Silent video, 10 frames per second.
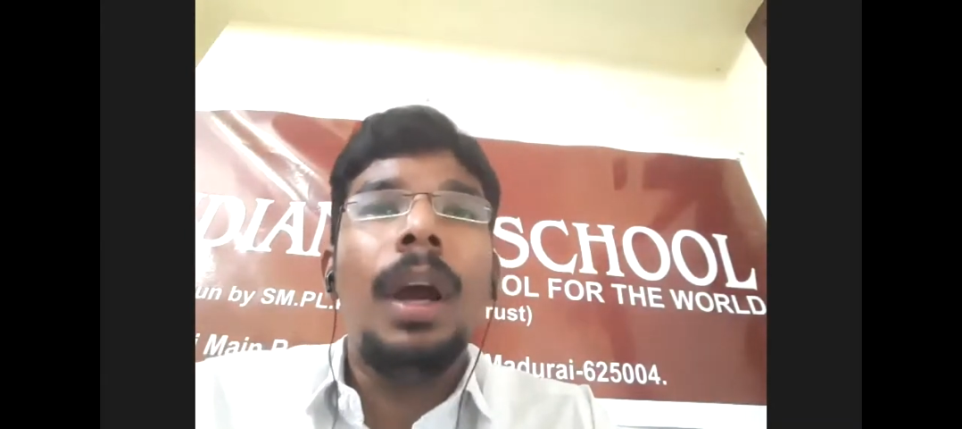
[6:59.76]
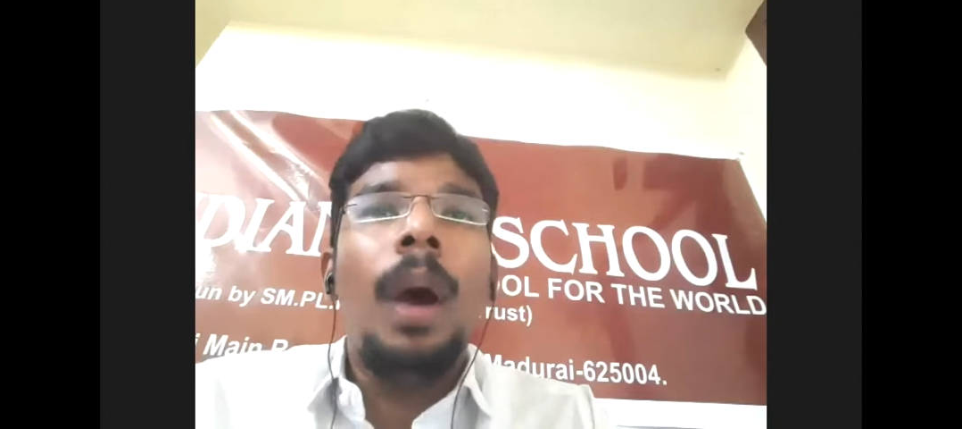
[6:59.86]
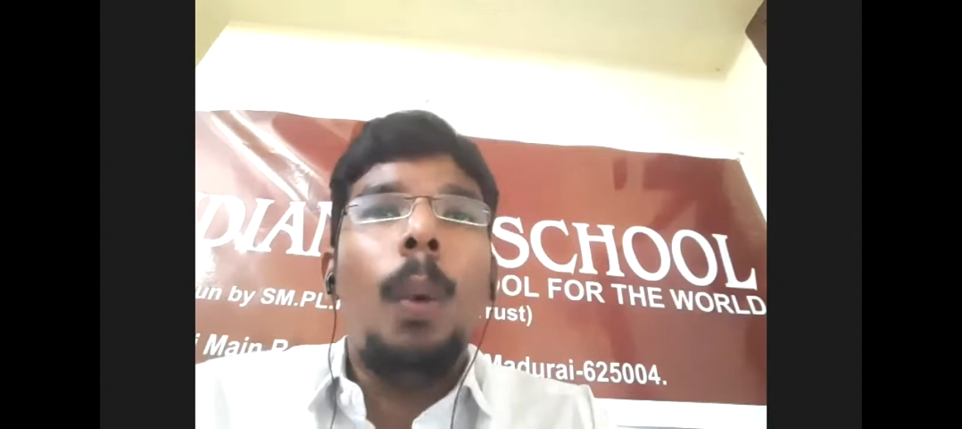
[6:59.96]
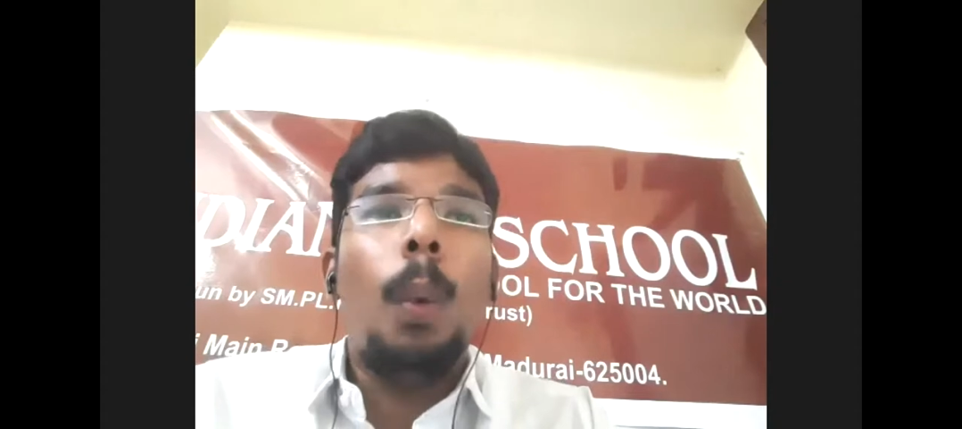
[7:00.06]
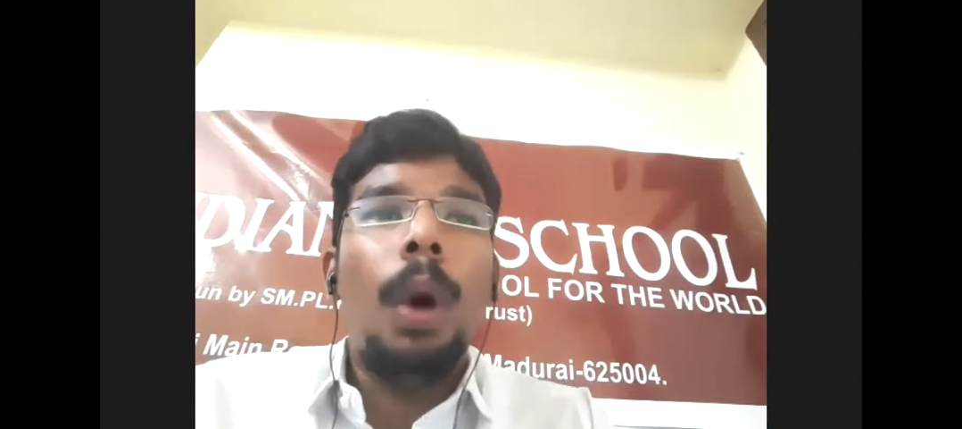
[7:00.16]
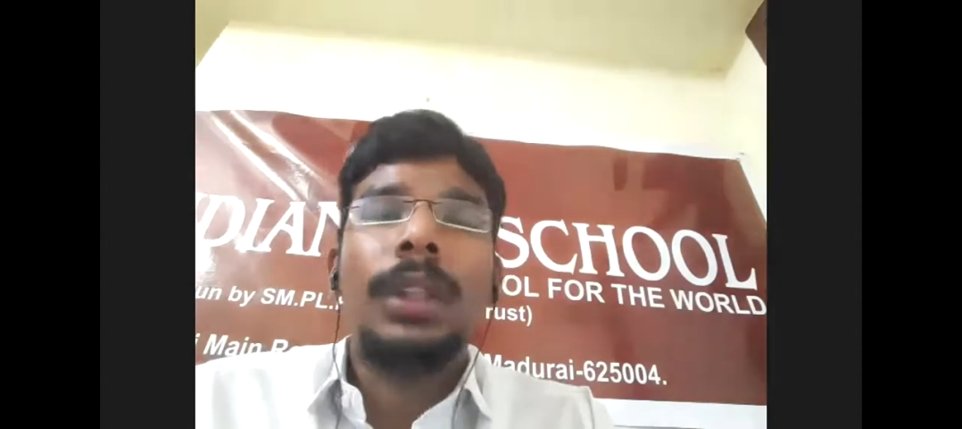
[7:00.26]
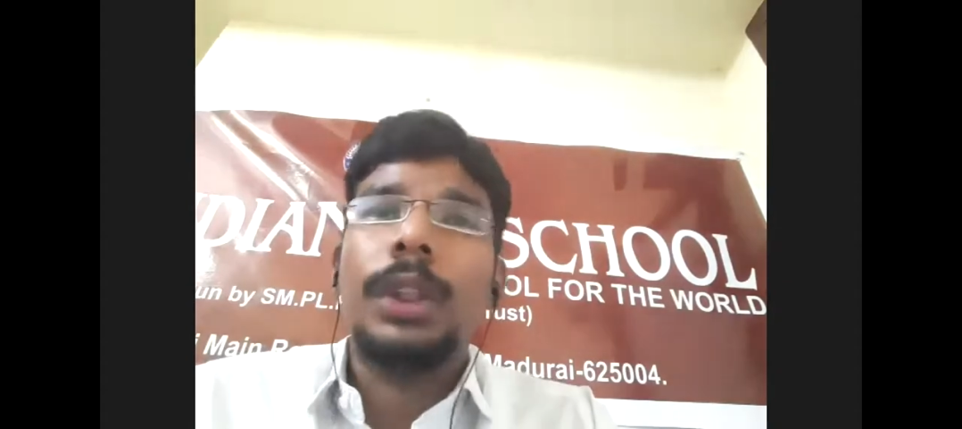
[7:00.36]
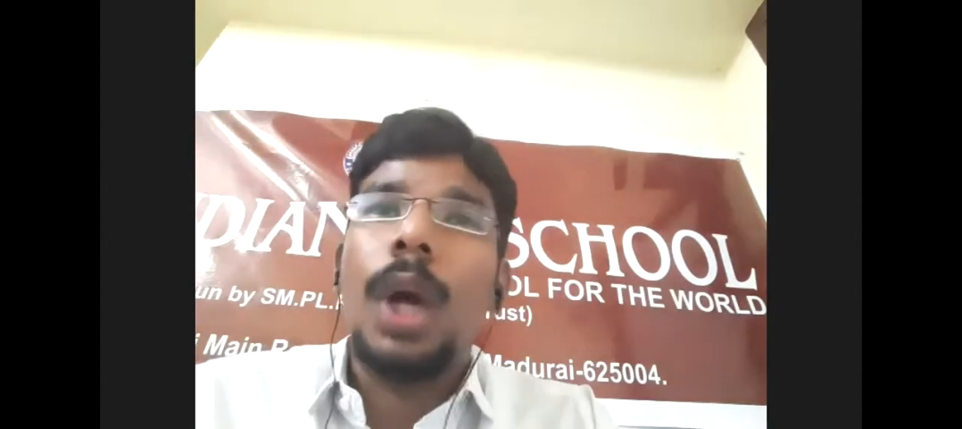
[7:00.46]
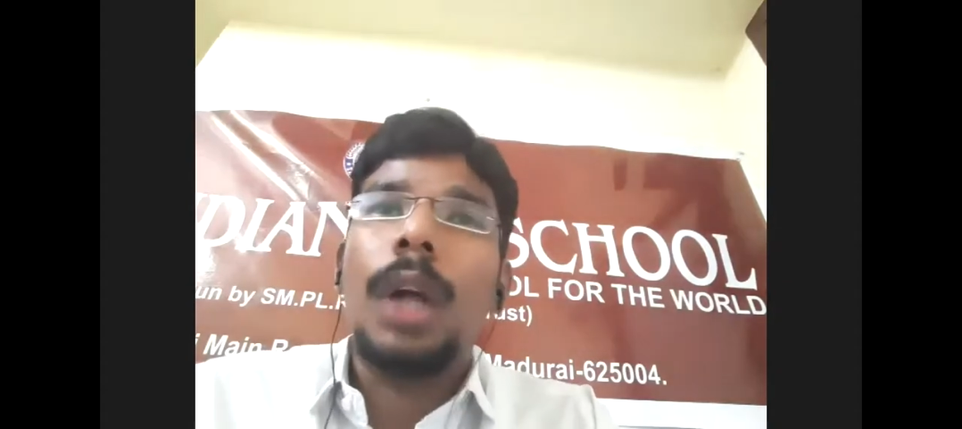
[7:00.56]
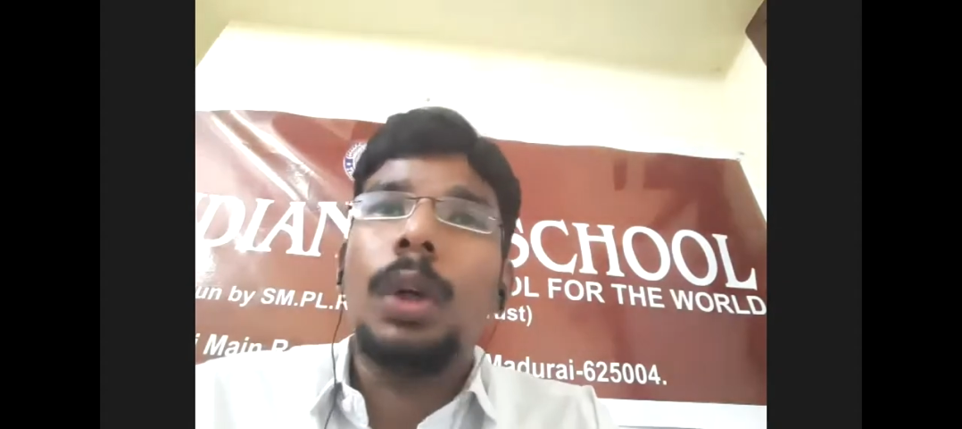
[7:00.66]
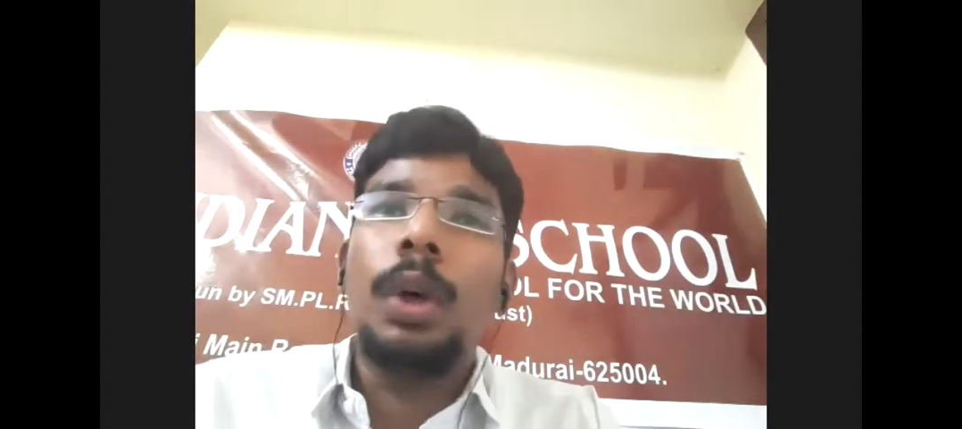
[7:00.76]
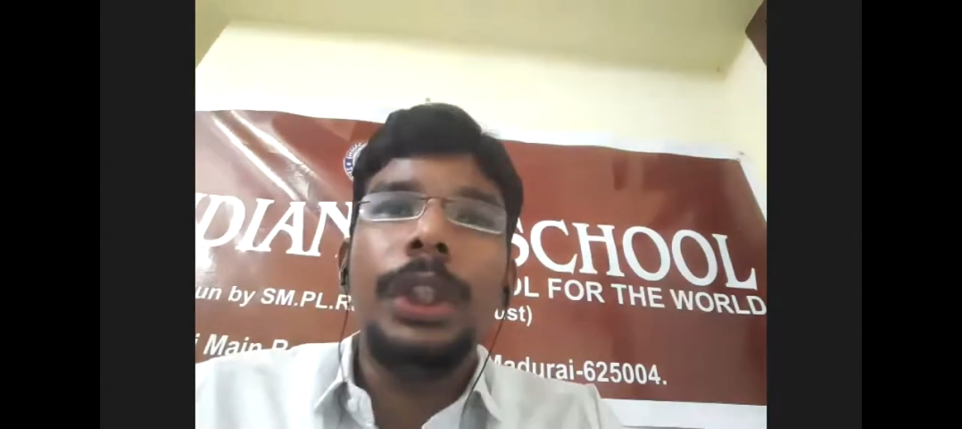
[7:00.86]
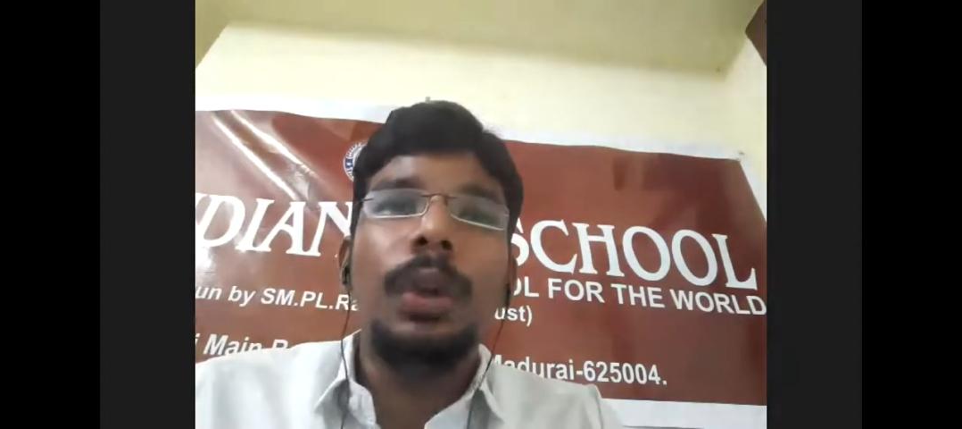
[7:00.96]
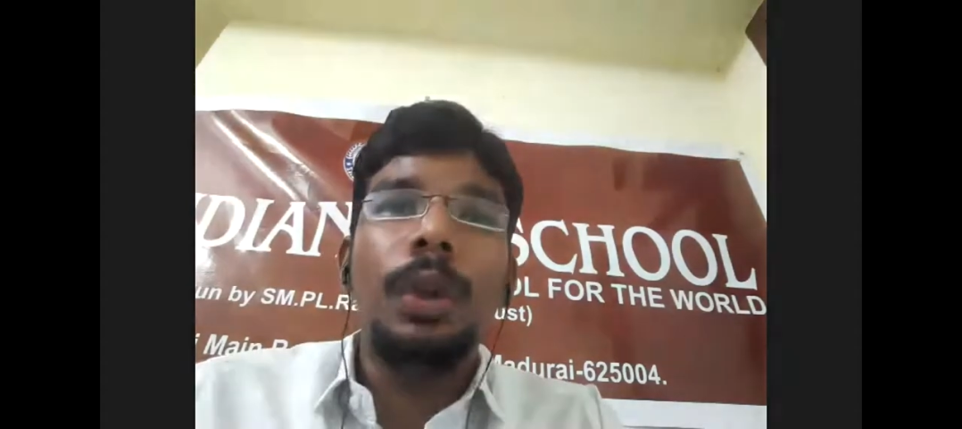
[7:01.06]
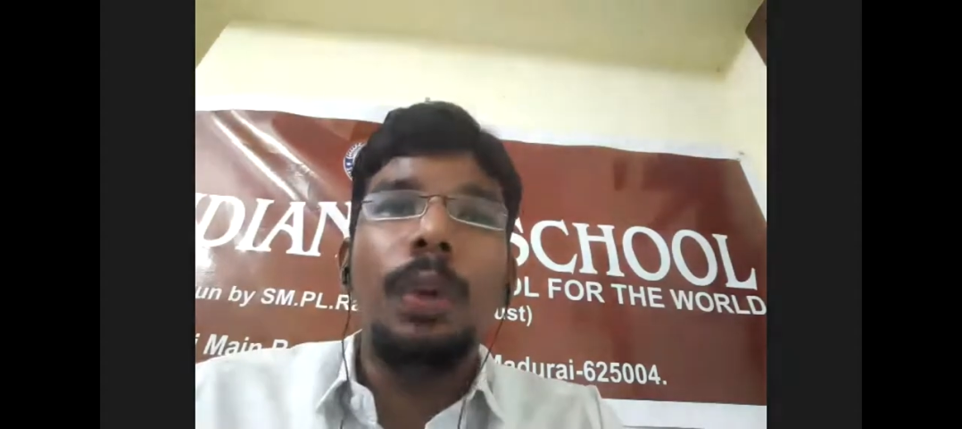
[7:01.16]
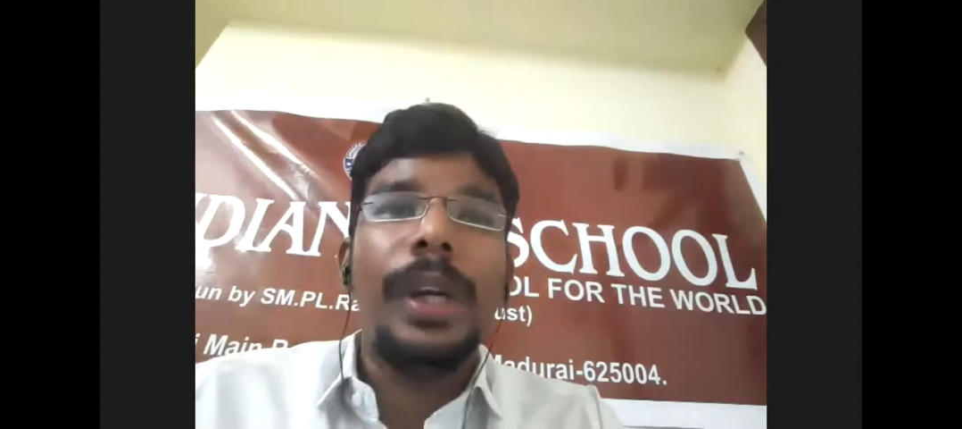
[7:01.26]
what you are going to do